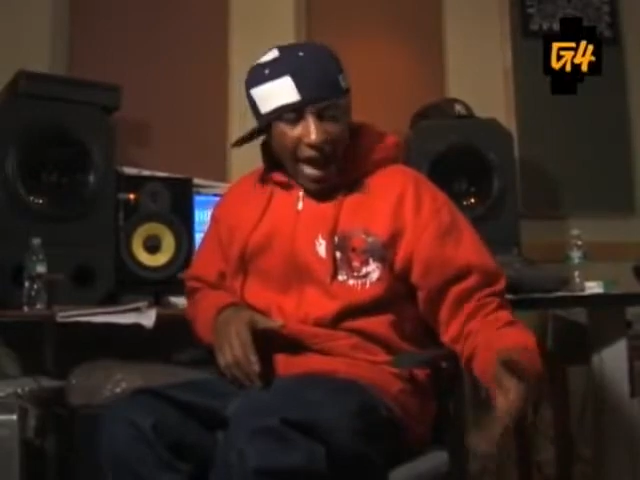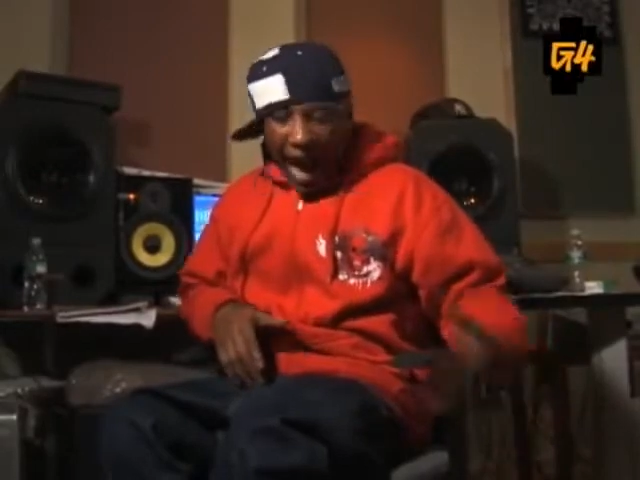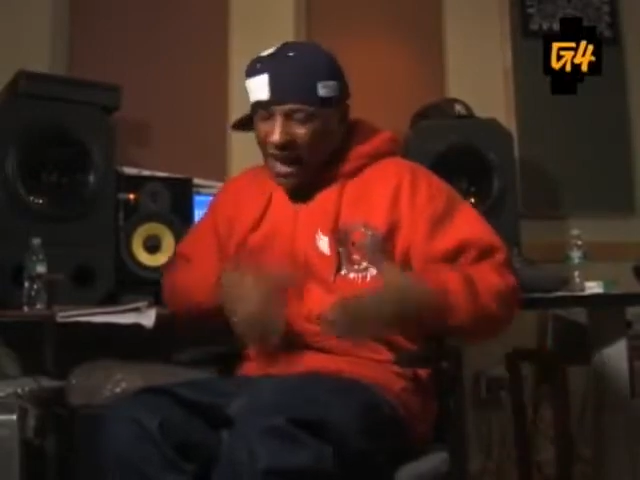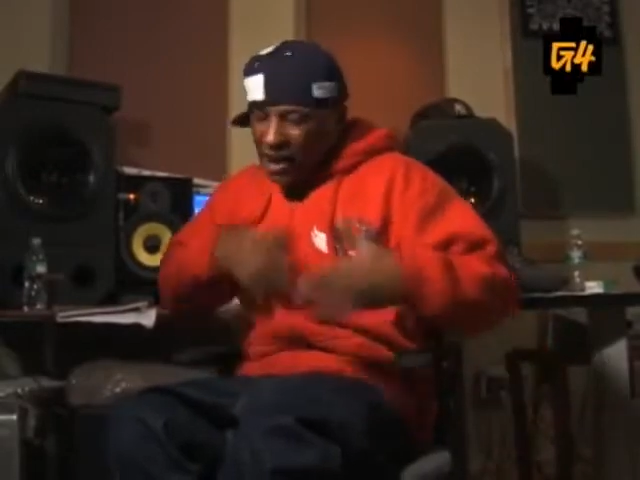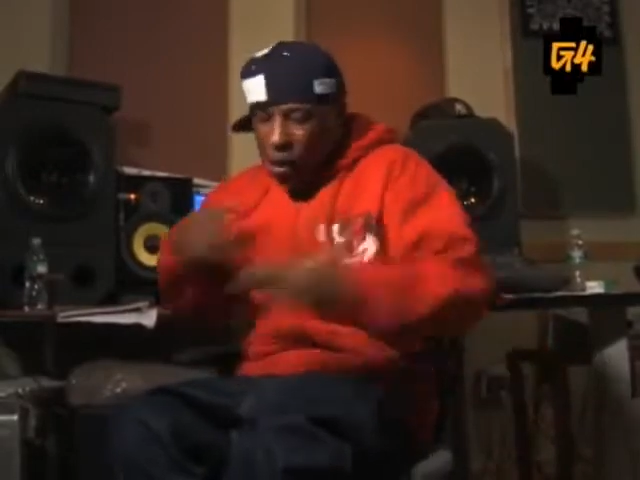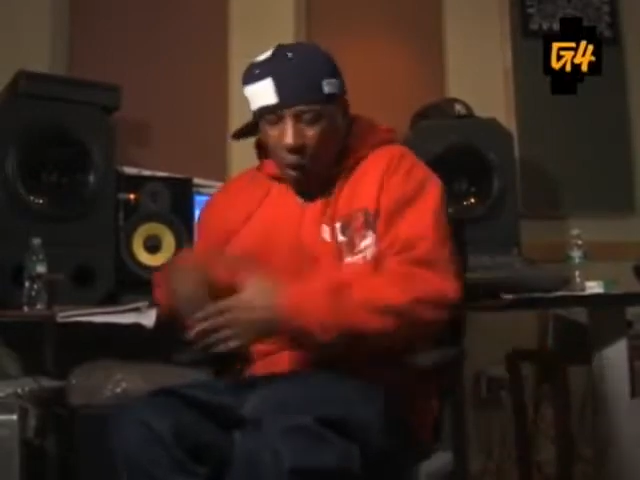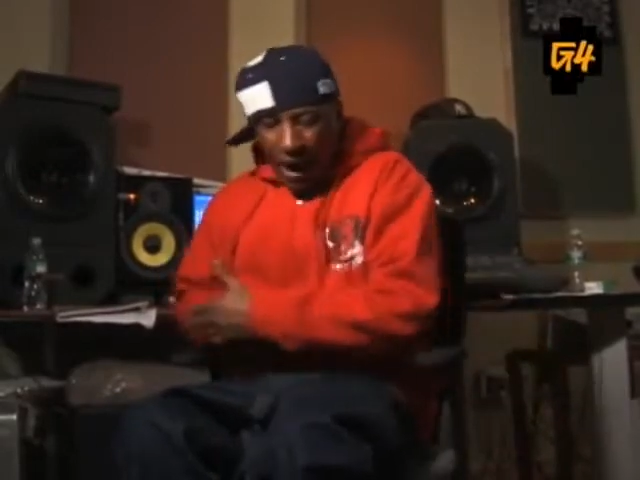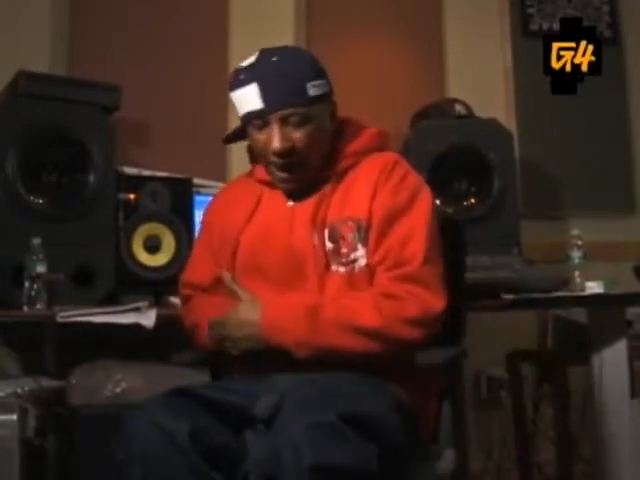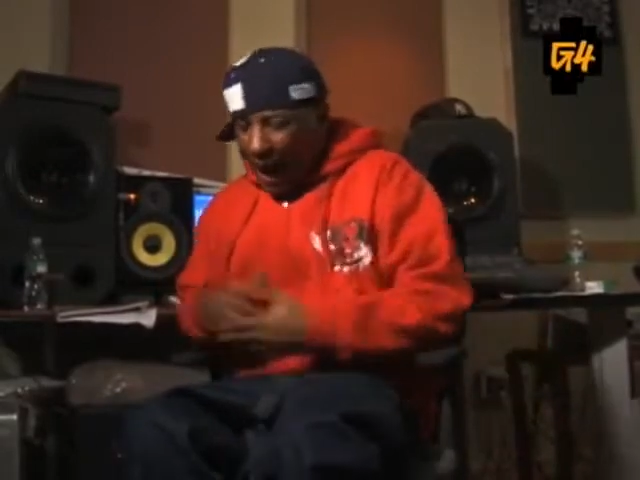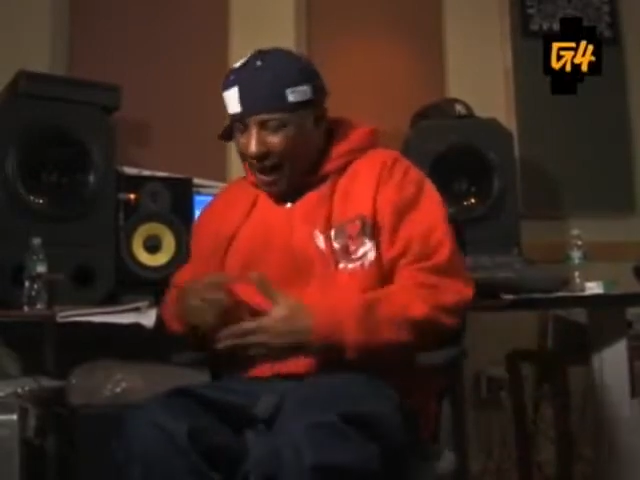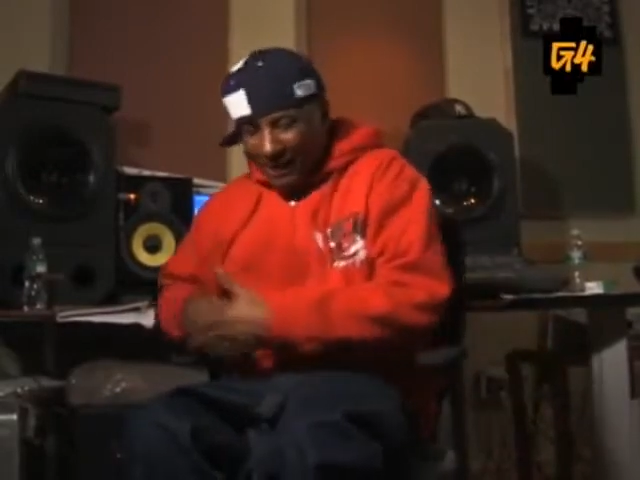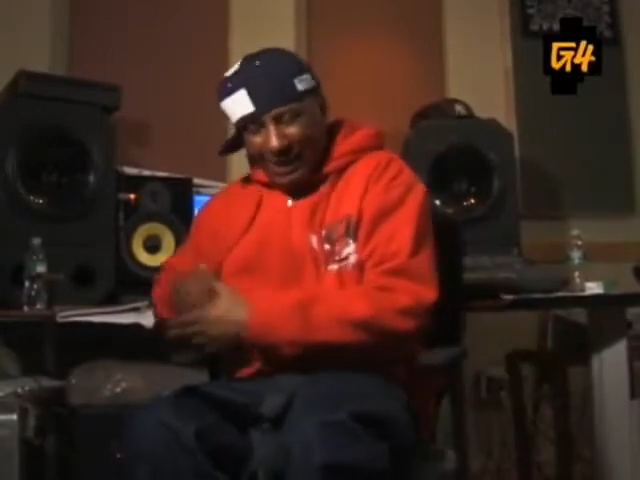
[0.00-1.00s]
I know I could,
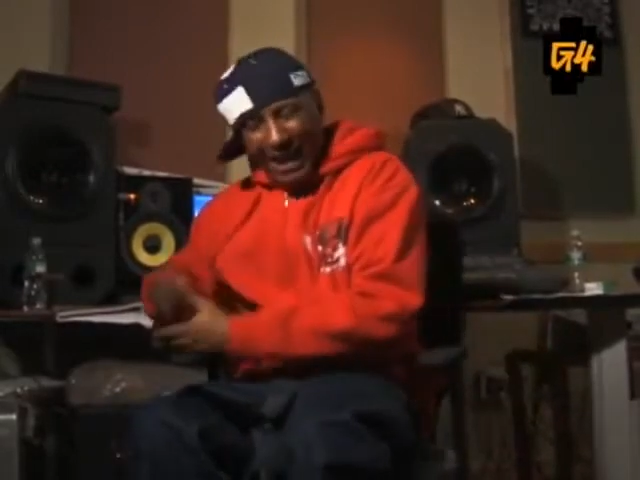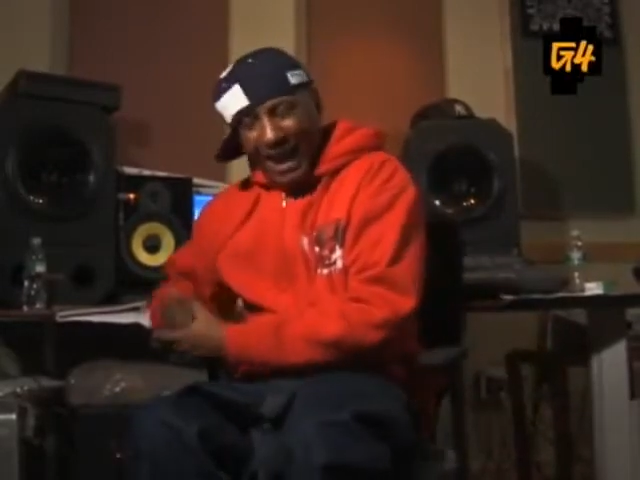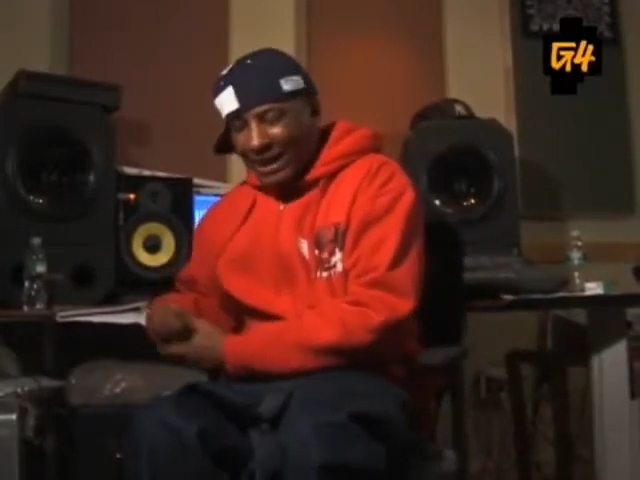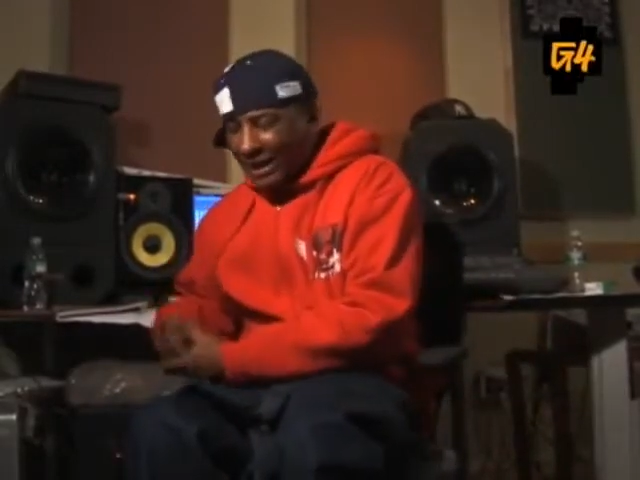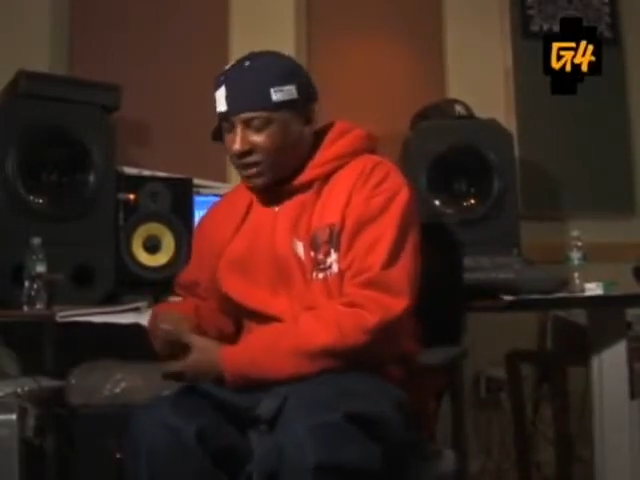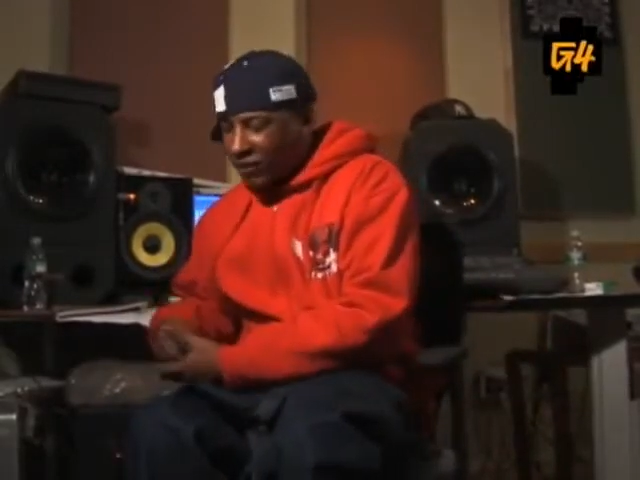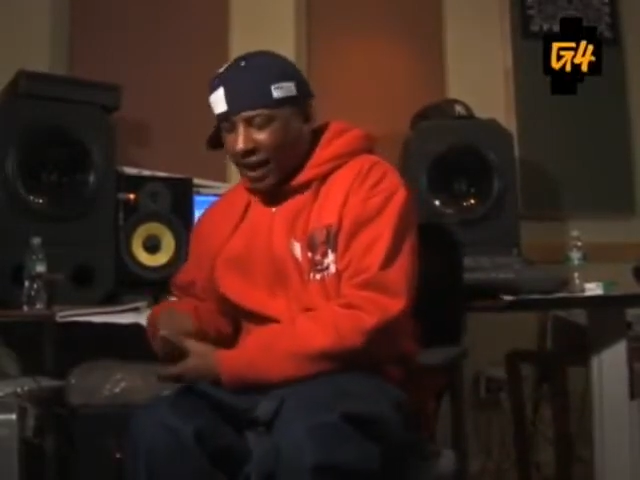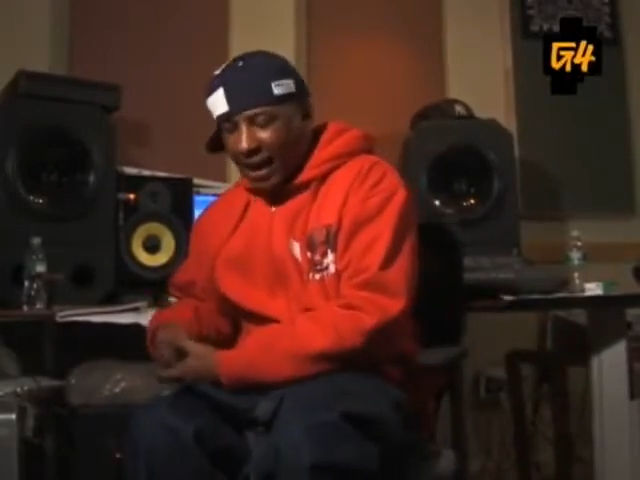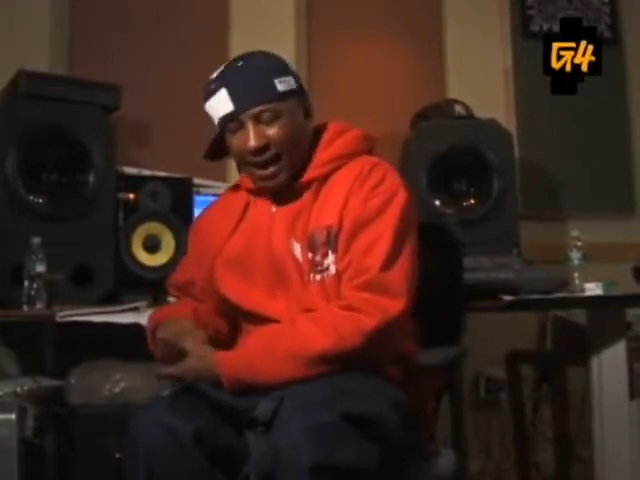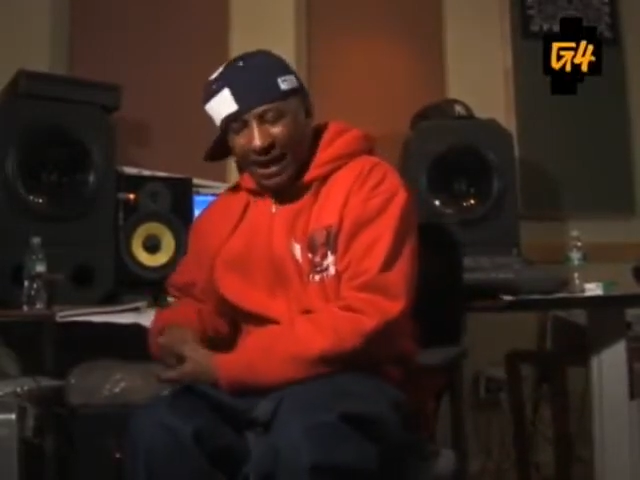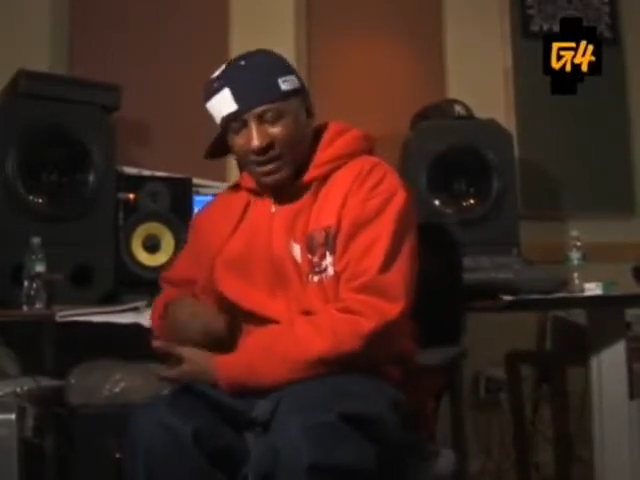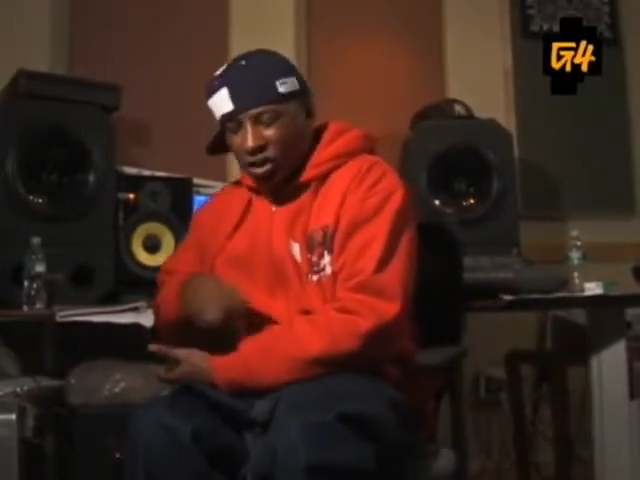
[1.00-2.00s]
cause I got this right here that's